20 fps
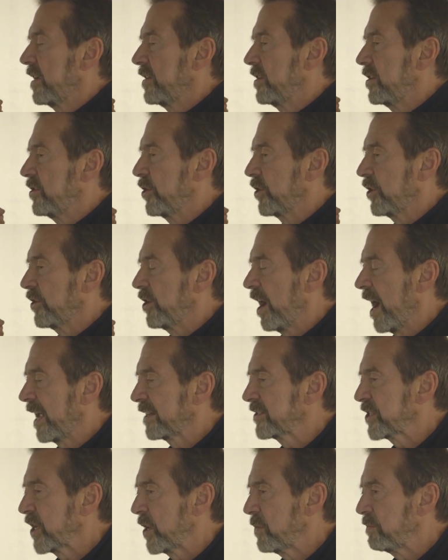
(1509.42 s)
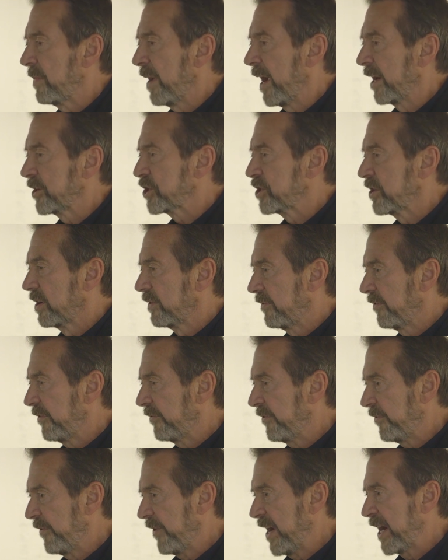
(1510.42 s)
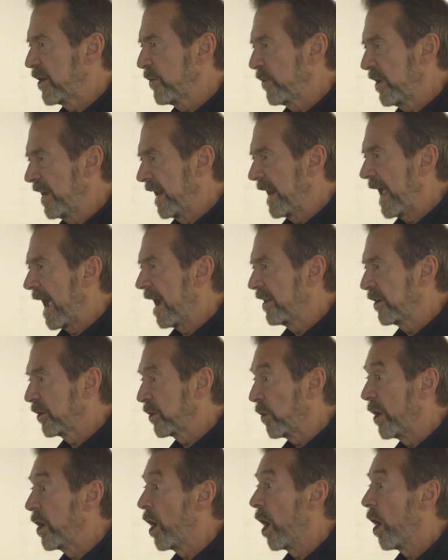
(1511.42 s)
you're not so much figuring it out and going,